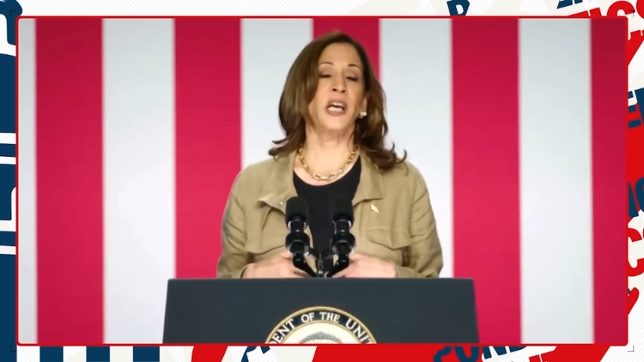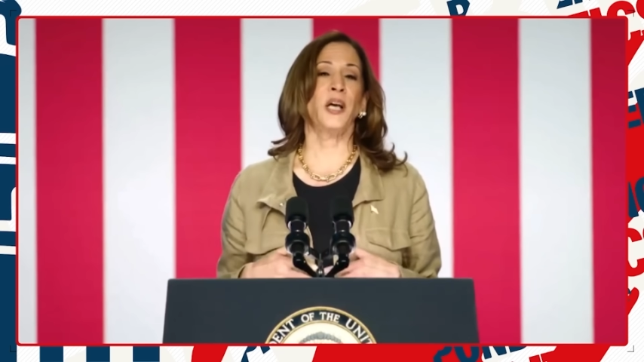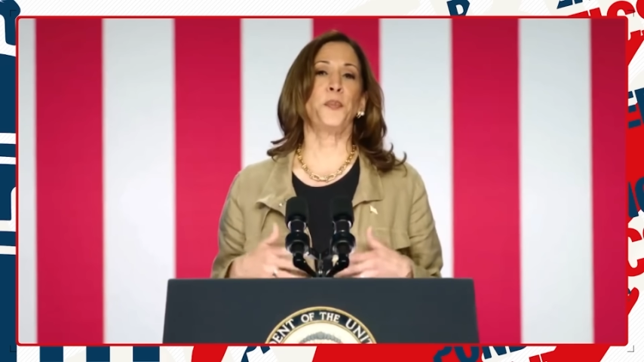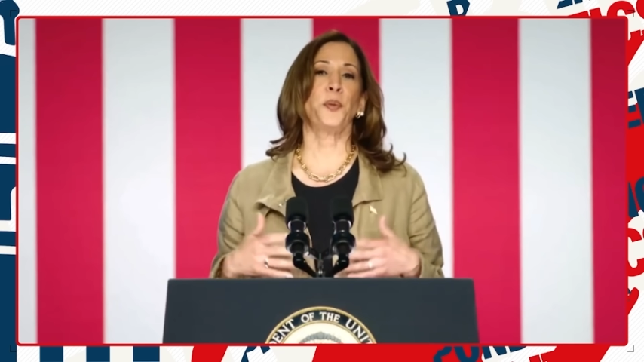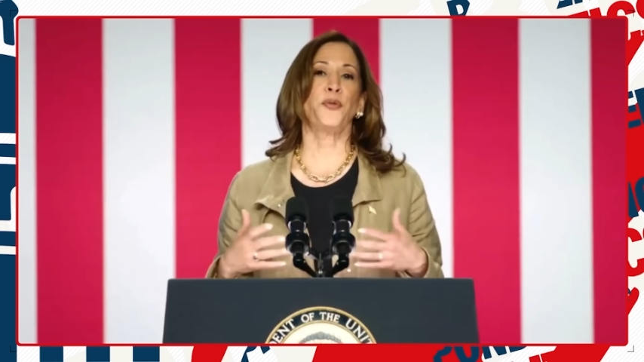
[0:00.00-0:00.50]

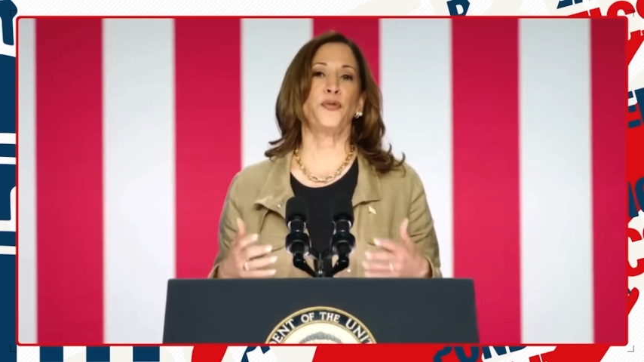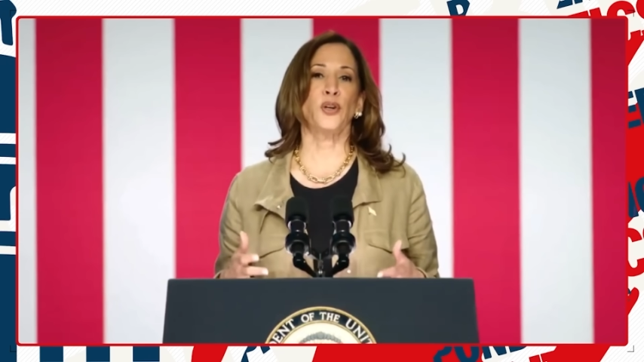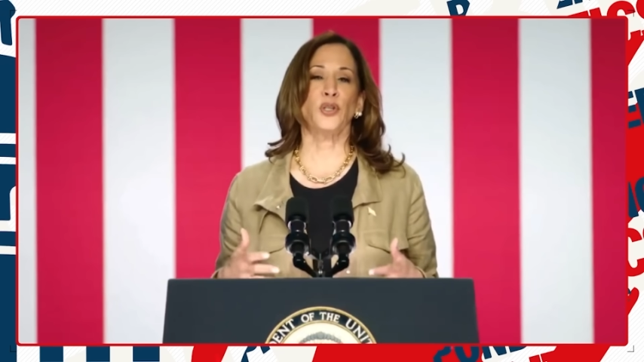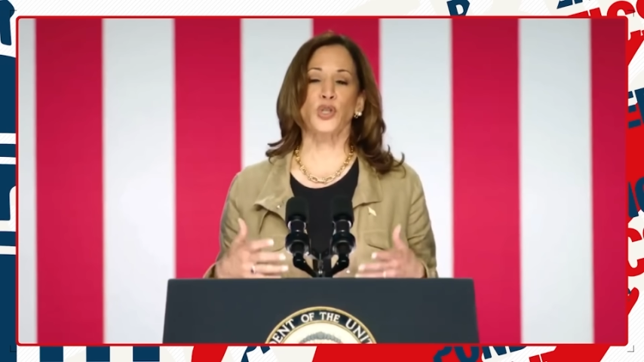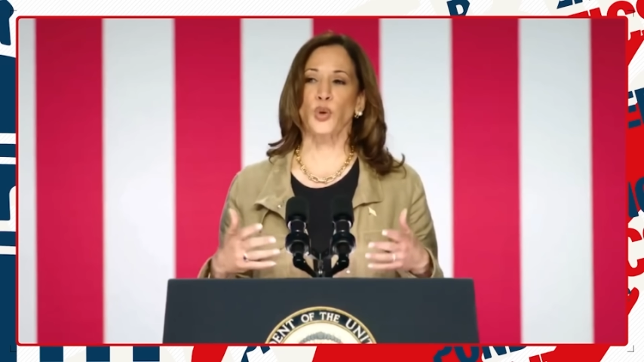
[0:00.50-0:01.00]
he
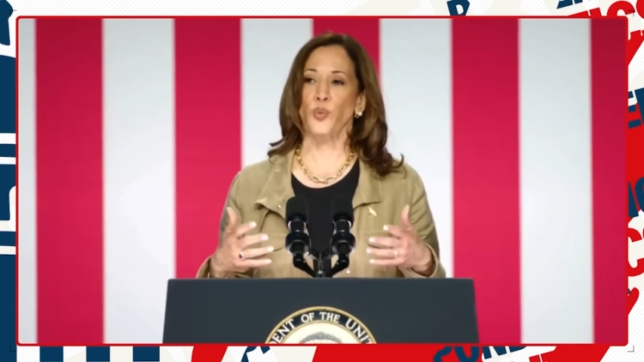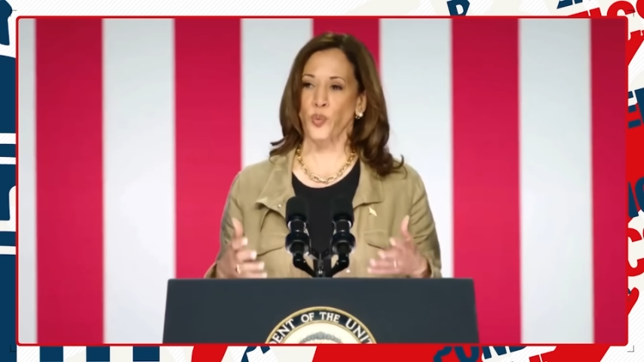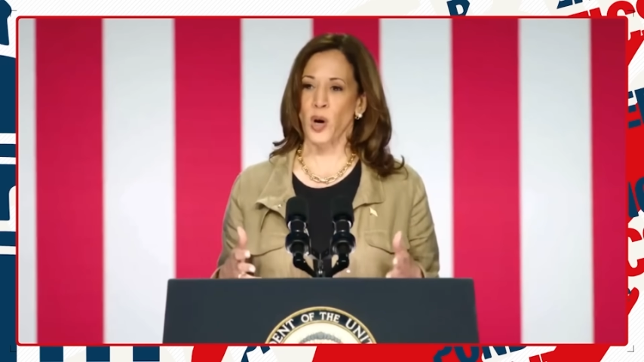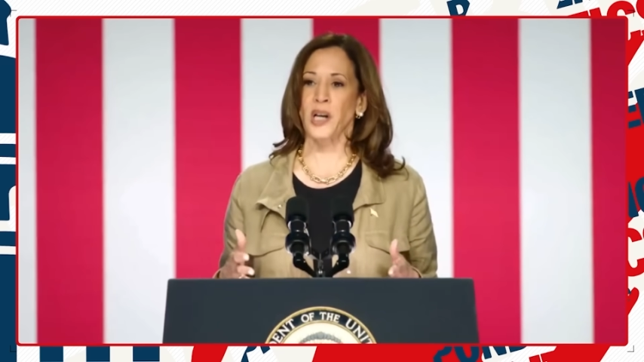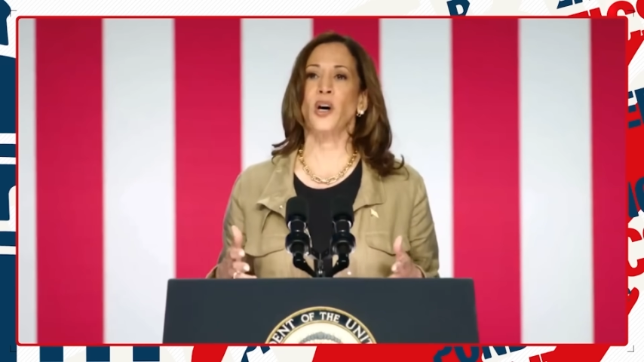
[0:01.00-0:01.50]
prefers to
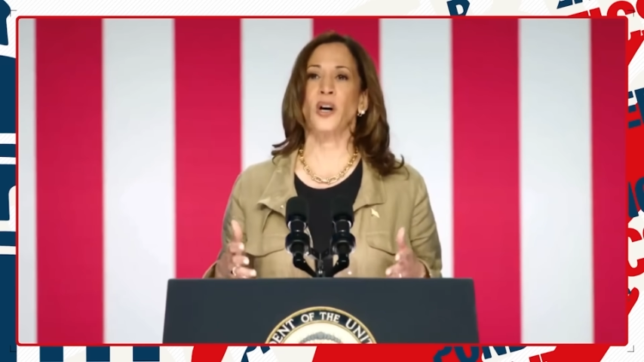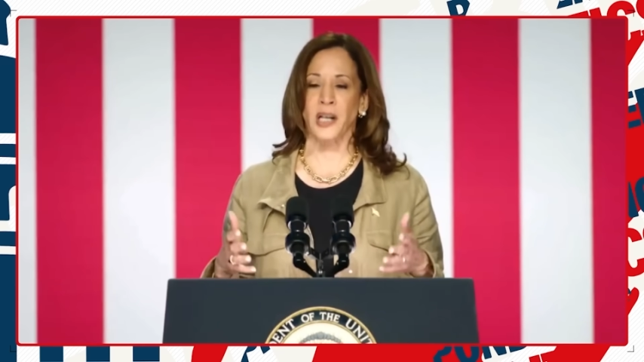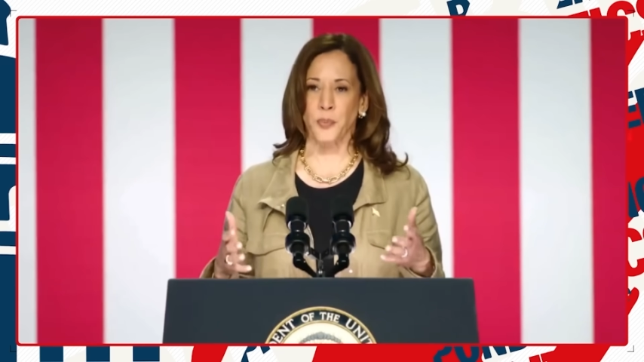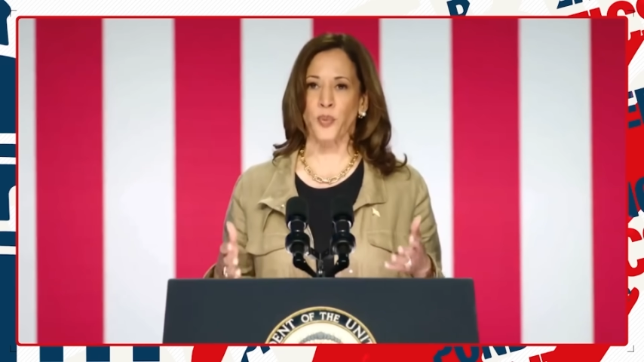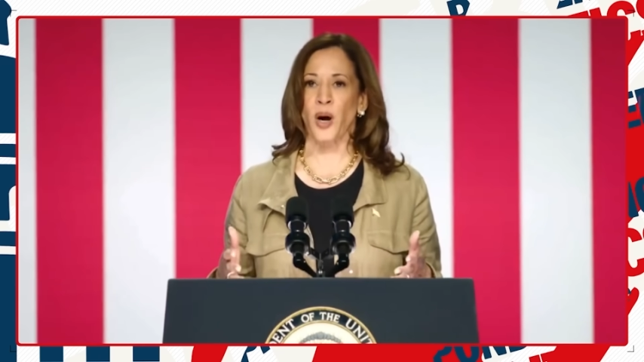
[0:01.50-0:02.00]
run on
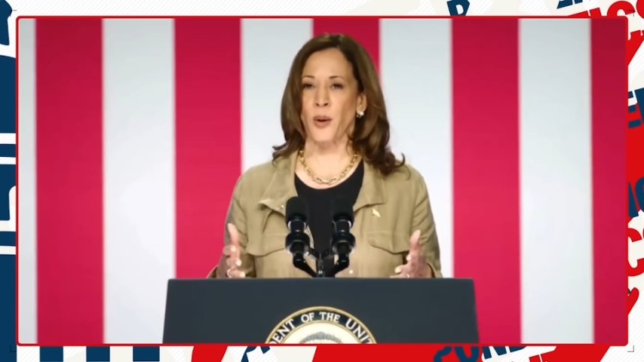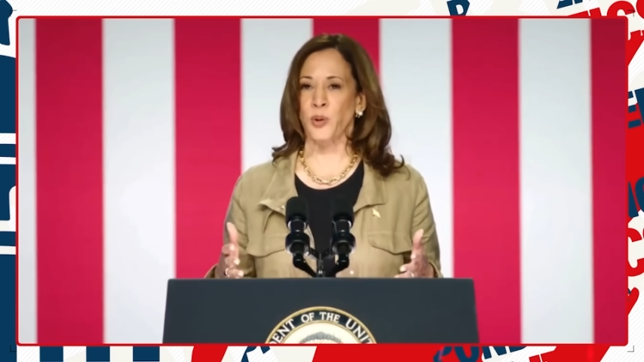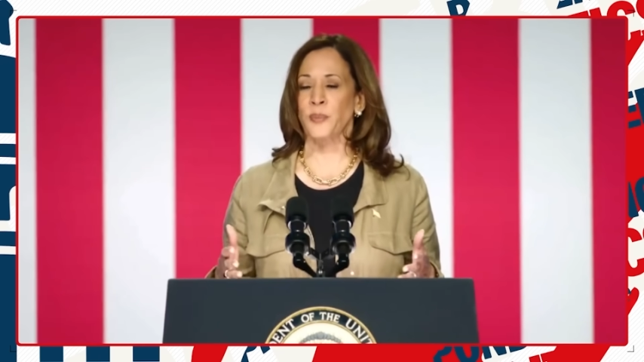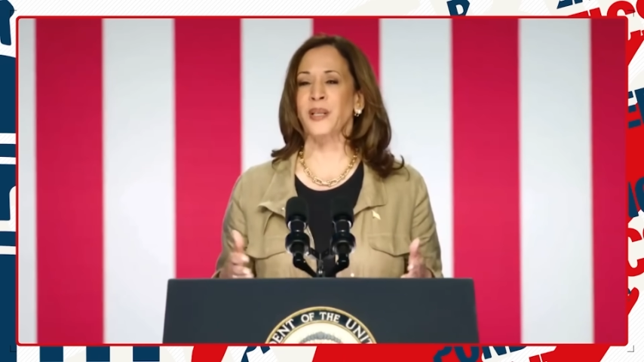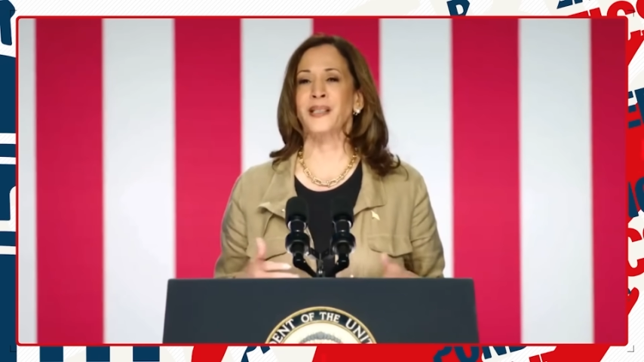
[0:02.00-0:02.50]
a
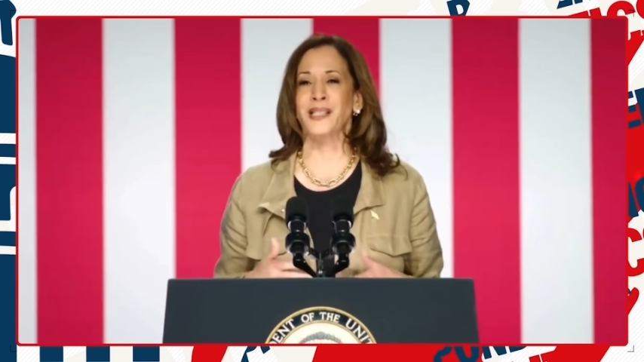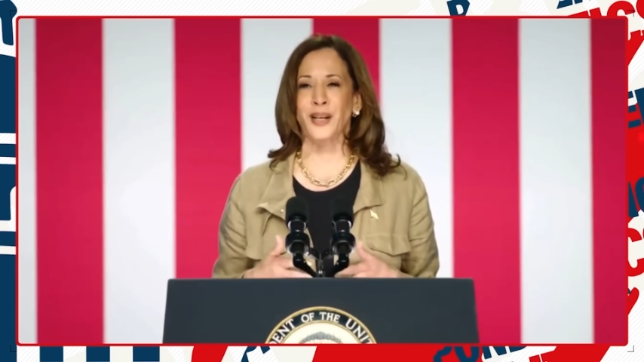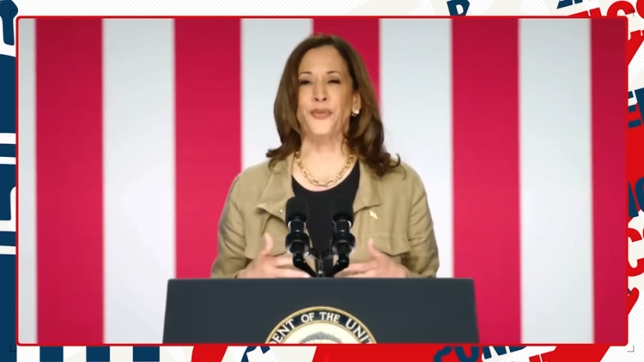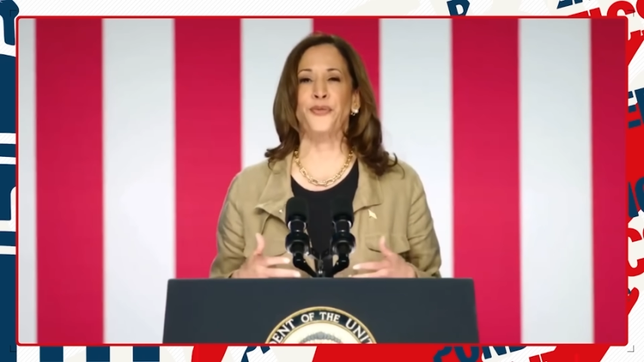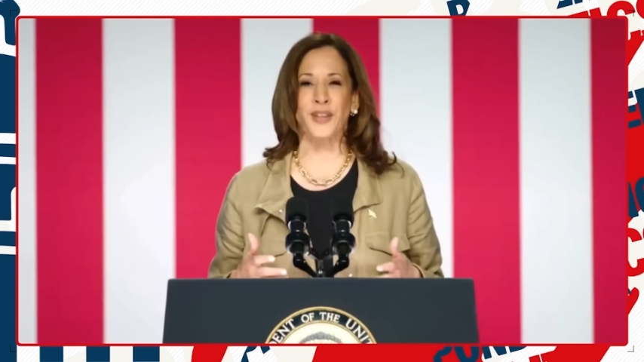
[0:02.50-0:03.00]
problem
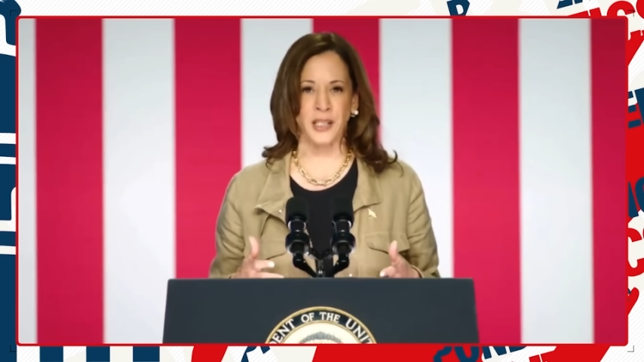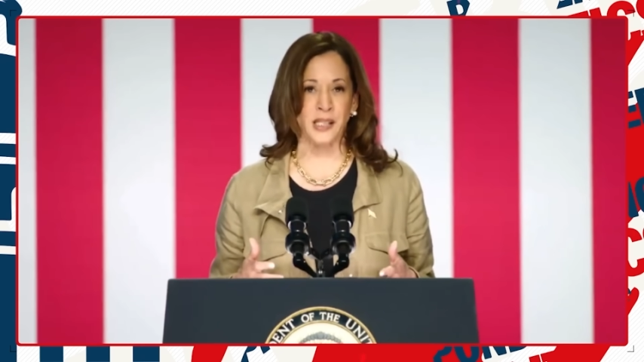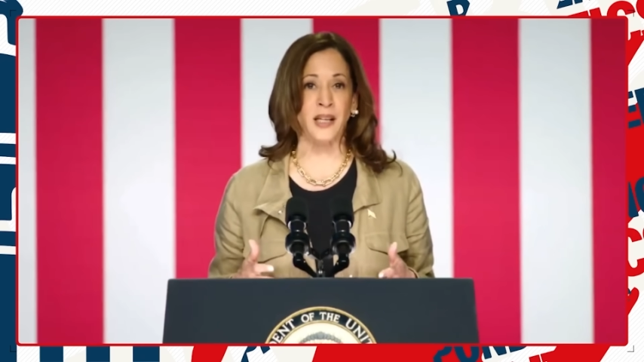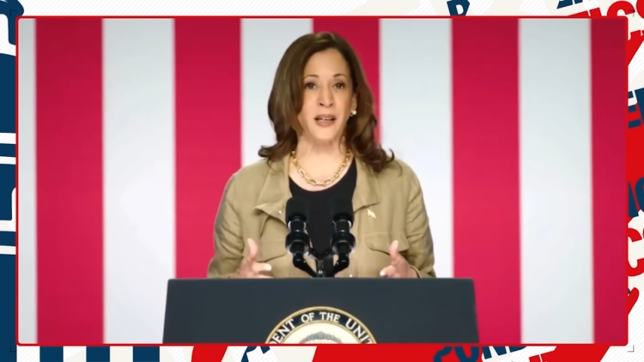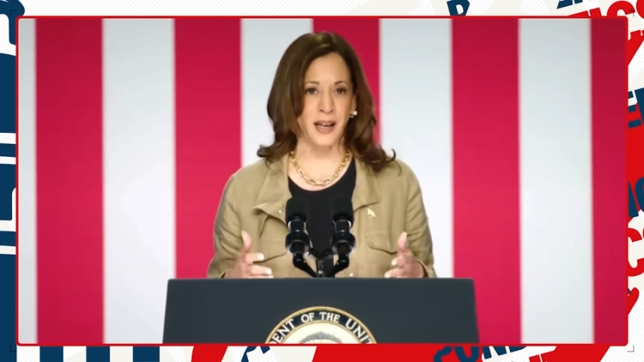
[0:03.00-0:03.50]
instead of
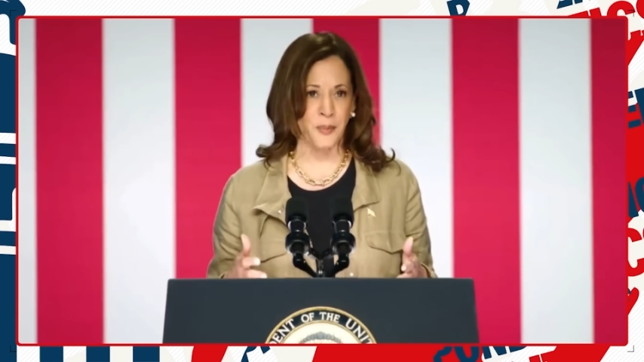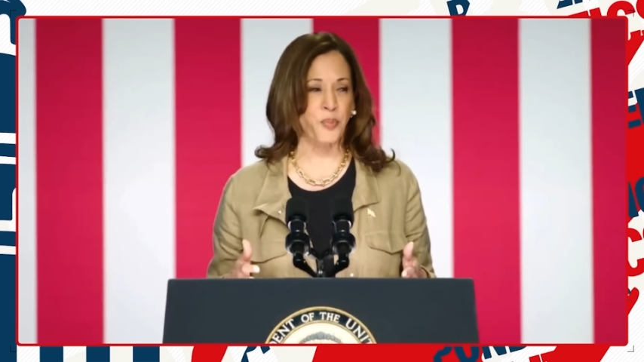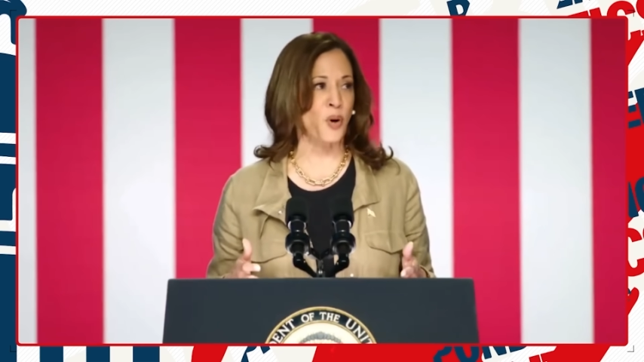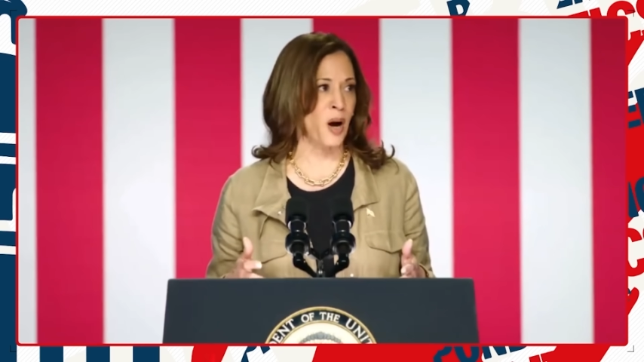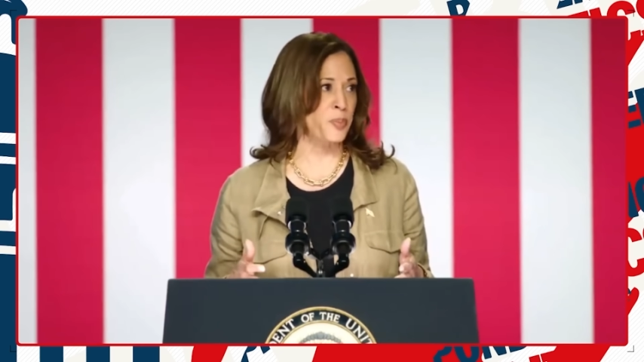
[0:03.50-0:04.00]
fixing a
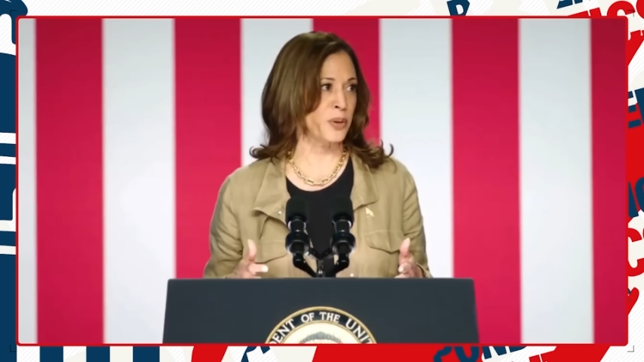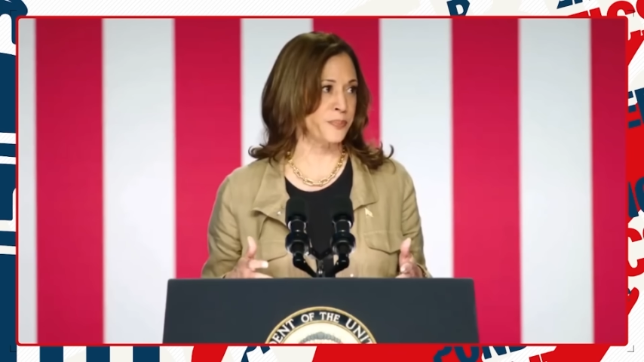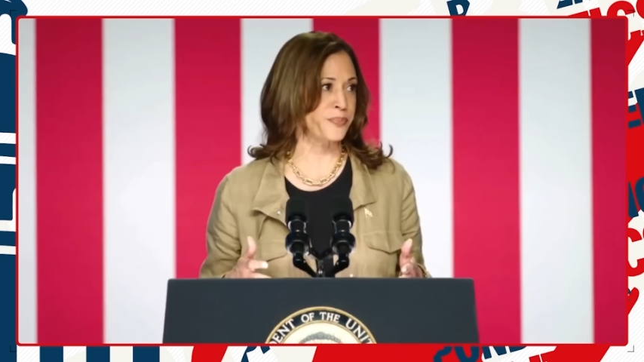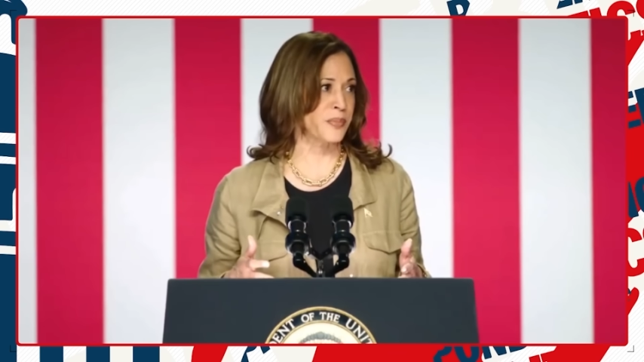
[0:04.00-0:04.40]
problem.